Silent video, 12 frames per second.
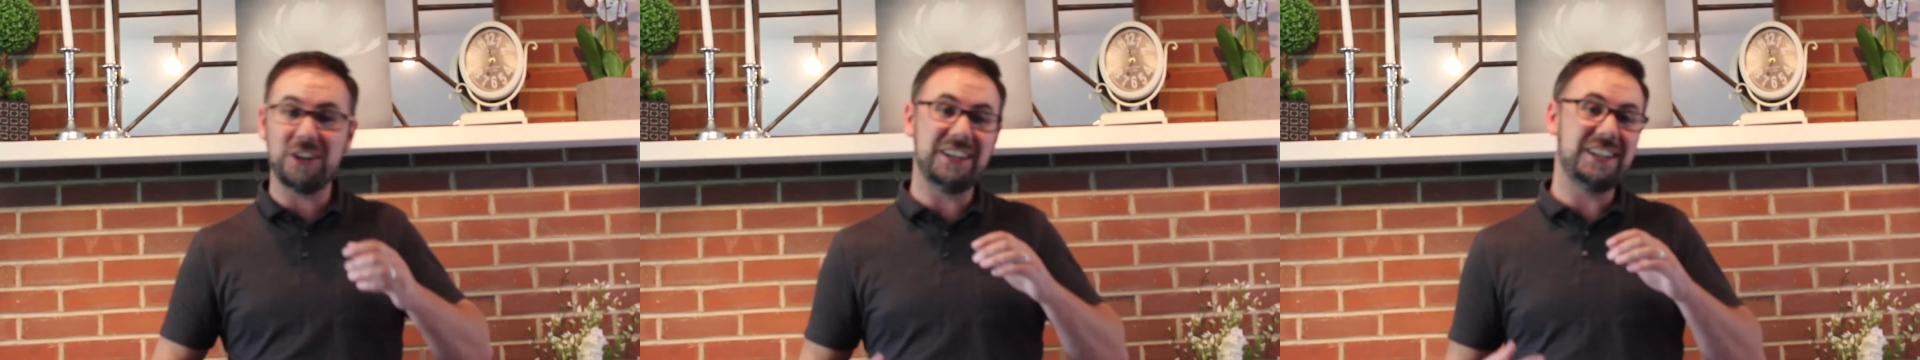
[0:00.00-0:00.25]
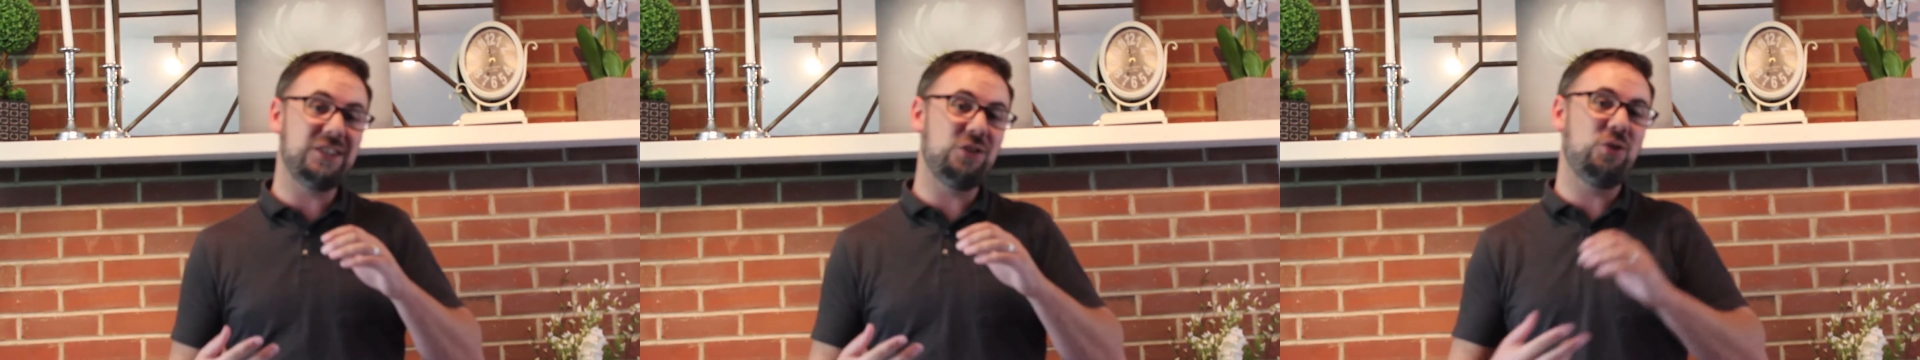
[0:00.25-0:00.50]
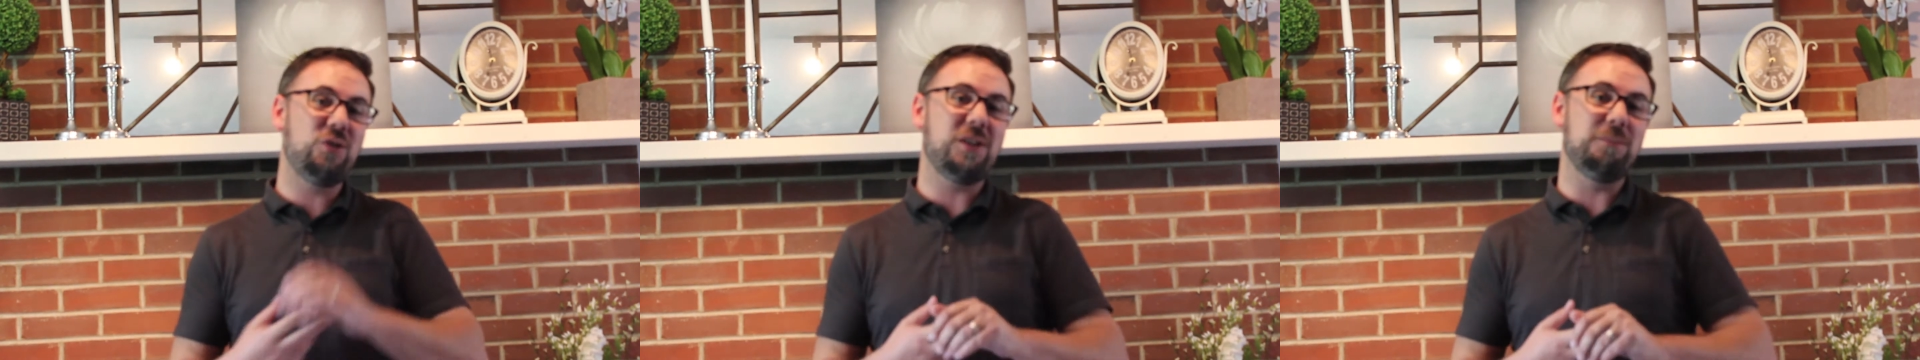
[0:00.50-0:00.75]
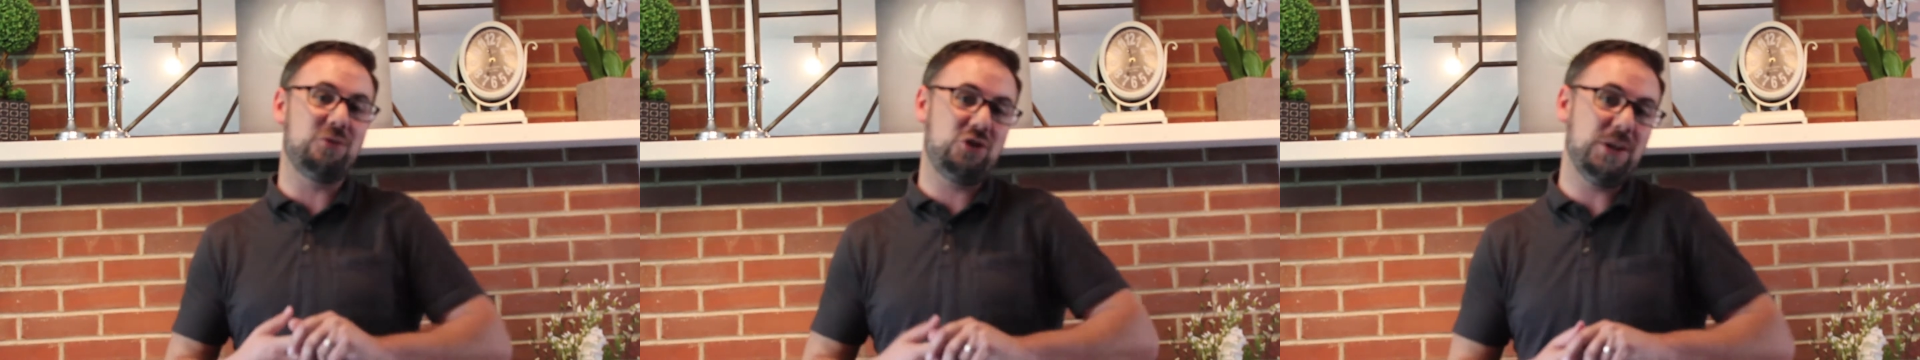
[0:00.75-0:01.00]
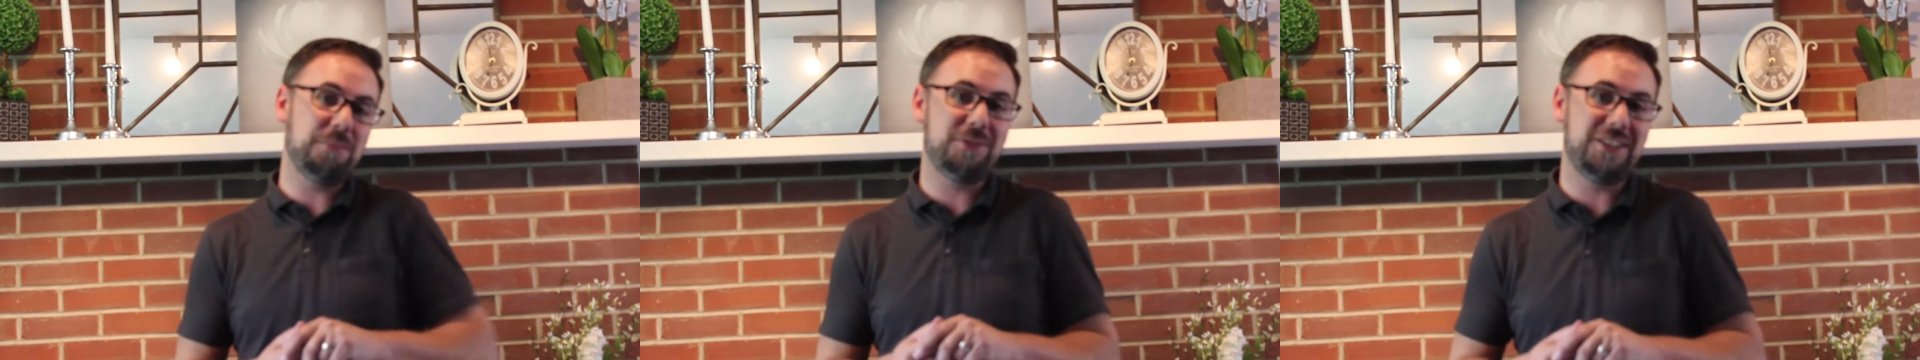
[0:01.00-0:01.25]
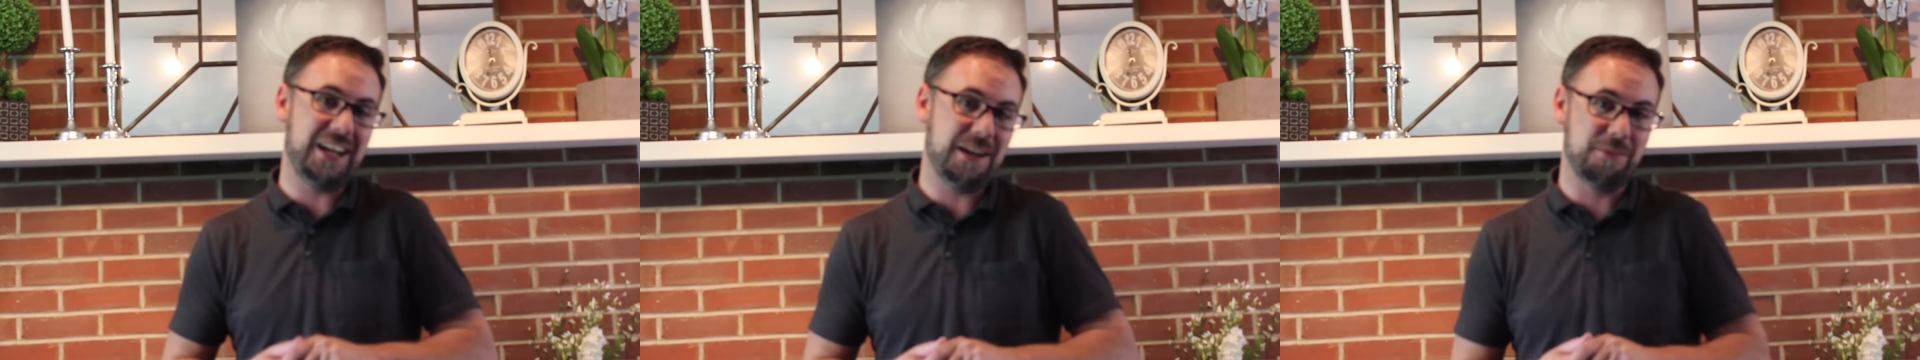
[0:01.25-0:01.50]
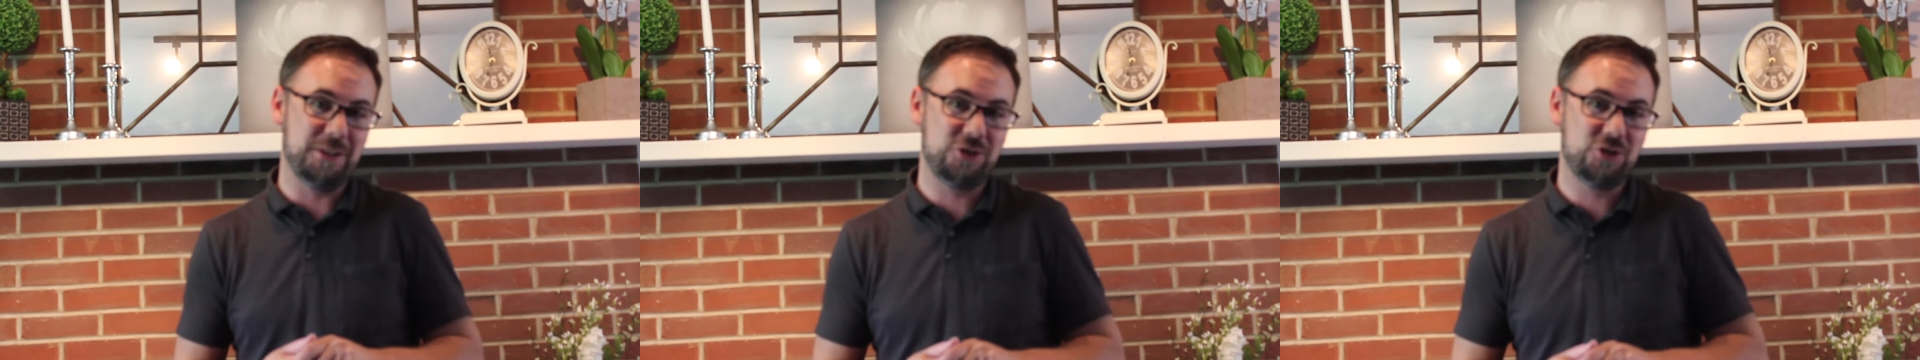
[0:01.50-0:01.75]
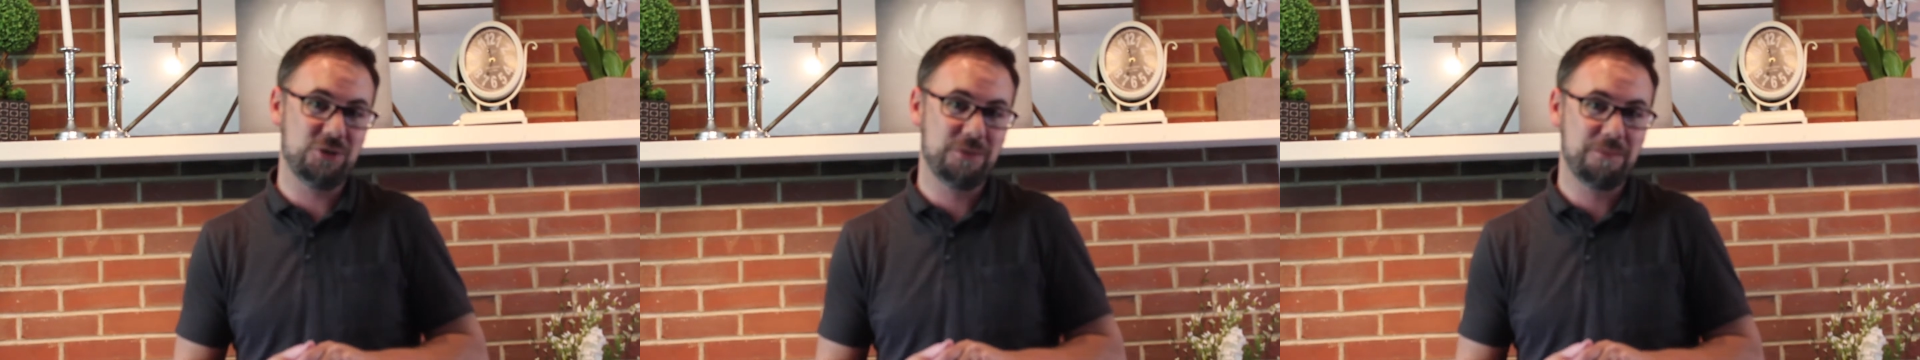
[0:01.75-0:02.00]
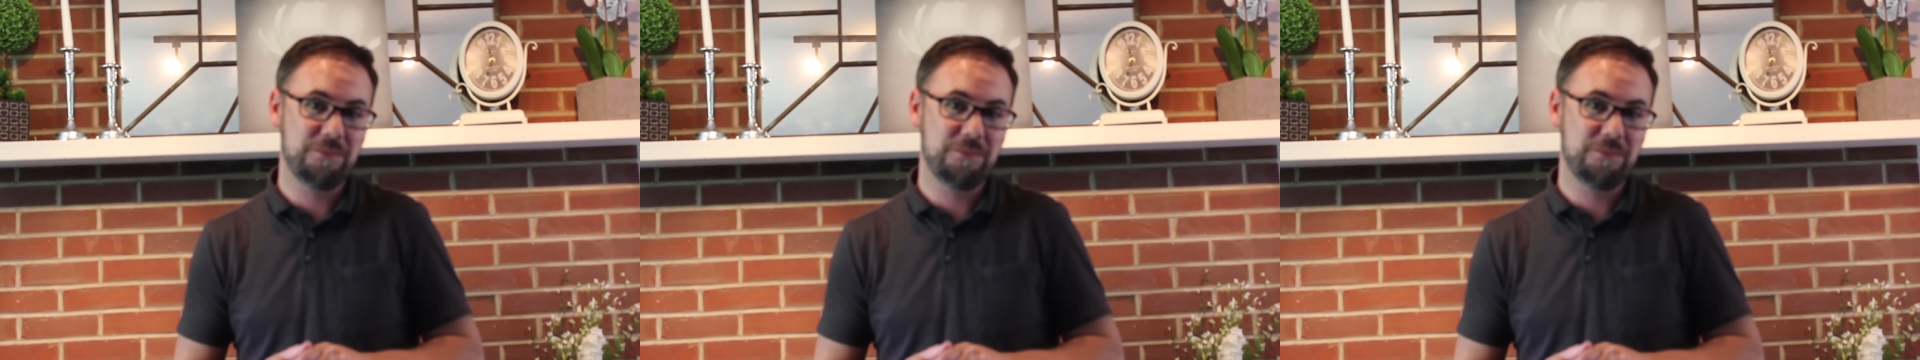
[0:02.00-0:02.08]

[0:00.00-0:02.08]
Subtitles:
to need to do some chip damage.